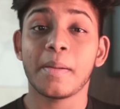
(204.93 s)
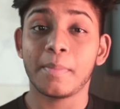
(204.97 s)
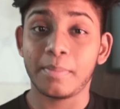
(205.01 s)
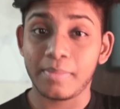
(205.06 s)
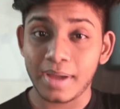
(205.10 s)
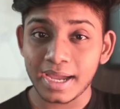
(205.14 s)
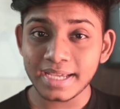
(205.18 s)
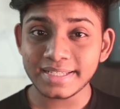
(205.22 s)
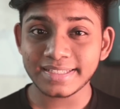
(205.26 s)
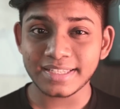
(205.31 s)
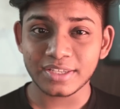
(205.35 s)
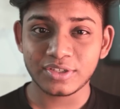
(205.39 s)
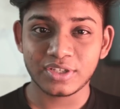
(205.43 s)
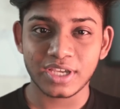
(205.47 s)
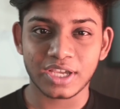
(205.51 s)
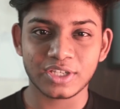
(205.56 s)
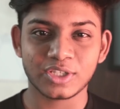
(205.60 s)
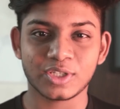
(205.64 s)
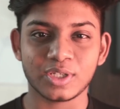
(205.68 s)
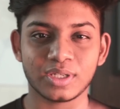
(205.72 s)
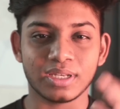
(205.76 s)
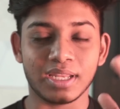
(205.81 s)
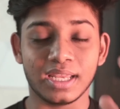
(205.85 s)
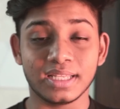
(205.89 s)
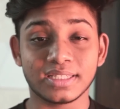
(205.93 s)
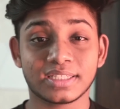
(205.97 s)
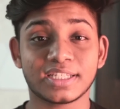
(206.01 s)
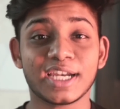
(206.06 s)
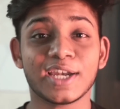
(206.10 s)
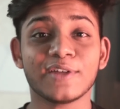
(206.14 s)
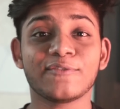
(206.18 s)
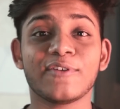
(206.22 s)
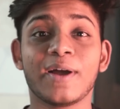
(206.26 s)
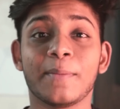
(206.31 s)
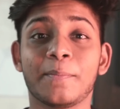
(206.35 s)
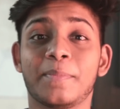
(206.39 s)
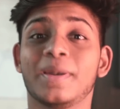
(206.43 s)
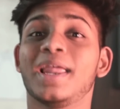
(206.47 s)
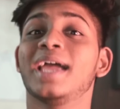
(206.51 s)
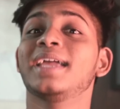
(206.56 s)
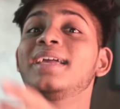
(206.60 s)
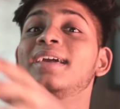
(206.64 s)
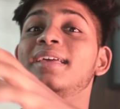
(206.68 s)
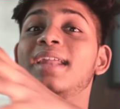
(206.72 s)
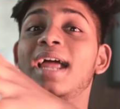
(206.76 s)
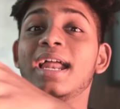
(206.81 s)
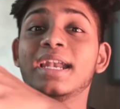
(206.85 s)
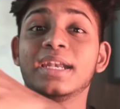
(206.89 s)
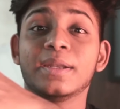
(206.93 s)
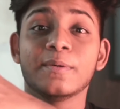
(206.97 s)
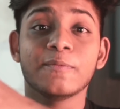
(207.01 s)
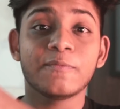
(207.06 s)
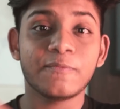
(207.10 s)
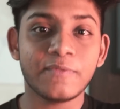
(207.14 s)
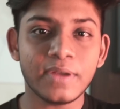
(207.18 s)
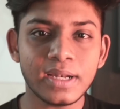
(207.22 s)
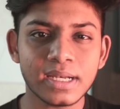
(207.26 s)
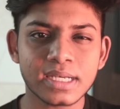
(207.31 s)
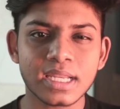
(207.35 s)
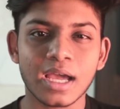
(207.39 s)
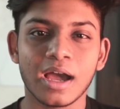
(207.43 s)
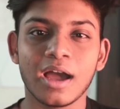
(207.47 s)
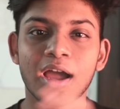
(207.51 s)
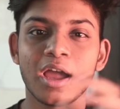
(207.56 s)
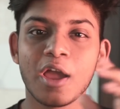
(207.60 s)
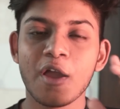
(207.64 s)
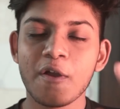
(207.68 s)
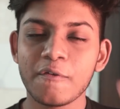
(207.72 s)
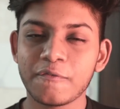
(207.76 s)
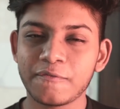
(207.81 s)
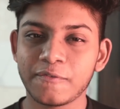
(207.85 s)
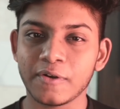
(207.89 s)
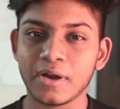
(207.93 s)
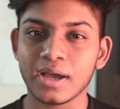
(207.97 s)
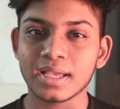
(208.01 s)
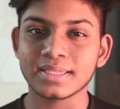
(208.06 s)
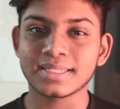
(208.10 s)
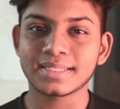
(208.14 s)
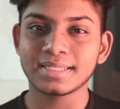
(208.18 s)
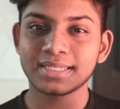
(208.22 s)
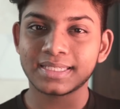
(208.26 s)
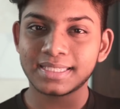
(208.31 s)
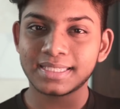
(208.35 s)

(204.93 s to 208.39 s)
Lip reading: My suggestion, instead of applying a random filter, first